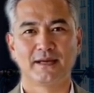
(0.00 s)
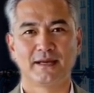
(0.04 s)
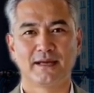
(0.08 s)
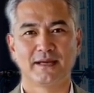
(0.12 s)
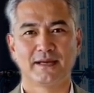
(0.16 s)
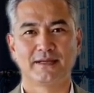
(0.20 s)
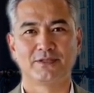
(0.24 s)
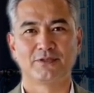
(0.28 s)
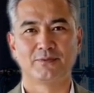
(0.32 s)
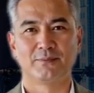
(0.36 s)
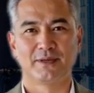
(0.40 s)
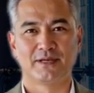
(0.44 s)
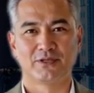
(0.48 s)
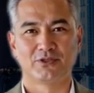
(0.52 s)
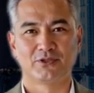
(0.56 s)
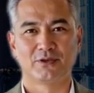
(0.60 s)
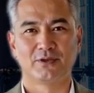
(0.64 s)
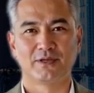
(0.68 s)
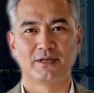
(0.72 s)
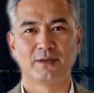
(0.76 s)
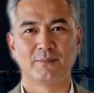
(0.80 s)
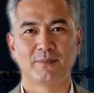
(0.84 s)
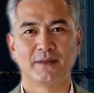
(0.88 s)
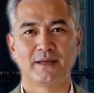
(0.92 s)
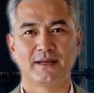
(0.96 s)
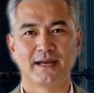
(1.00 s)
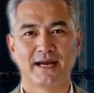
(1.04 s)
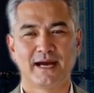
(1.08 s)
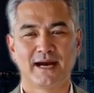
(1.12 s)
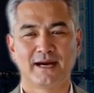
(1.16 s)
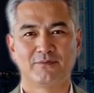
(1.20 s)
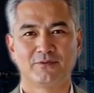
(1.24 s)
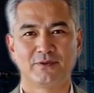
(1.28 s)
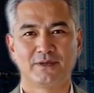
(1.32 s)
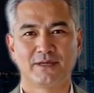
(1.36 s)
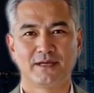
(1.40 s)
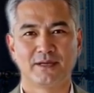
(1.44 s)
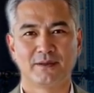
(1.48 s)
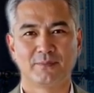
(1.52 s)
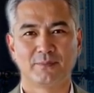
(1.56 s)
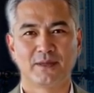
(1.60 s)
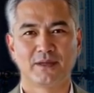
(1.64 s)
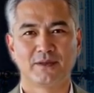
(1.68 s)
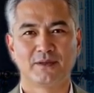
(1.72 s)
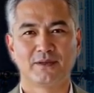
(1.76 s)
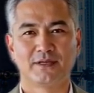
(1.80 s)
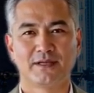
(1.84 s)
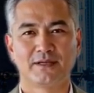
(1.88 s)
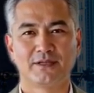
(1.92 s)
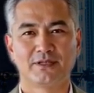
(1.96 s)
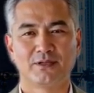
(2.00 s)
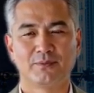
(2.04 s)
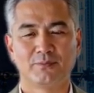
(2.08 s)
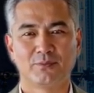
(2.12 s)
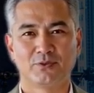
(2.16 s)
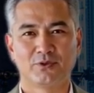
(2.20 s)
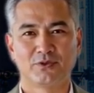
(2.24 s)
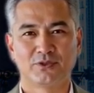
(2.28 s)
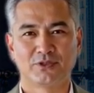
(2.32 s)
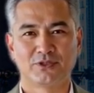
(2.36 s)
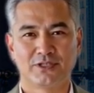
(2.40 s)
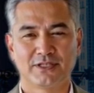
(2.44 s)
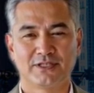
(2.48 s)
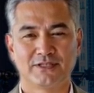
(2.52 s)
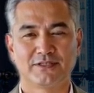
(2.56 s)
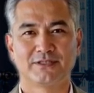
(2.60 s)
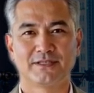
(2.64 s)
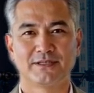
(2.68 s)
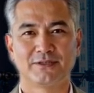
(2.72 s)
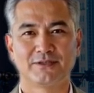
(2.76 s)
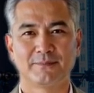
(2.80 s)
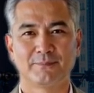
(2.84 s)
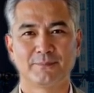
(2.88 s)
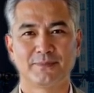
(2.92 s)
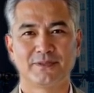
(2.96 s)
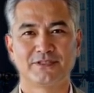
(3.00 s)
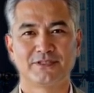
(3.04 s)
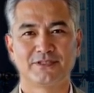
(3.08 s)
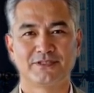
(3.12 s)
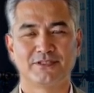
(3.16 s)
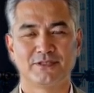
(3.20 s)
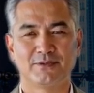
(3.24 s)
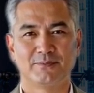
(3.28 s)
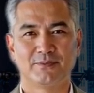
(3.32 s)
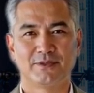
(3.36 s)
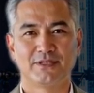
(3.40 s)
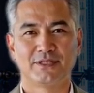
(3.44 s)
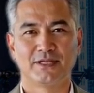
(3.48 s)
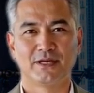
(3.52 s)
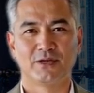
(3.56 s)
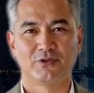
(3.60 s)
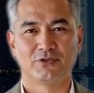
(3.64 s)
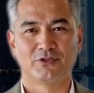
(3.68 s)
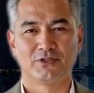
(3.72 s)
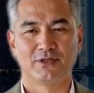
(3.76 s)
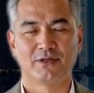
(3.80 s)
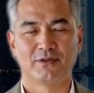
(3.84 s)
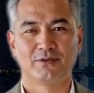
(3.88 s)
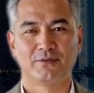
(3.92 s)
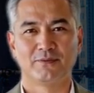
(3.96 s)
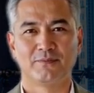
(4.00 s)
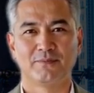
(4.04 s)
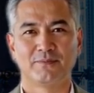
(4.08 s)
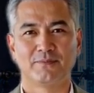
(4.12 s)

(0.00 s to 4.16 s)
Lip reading: especially among African American communities in the Mississippi Delta.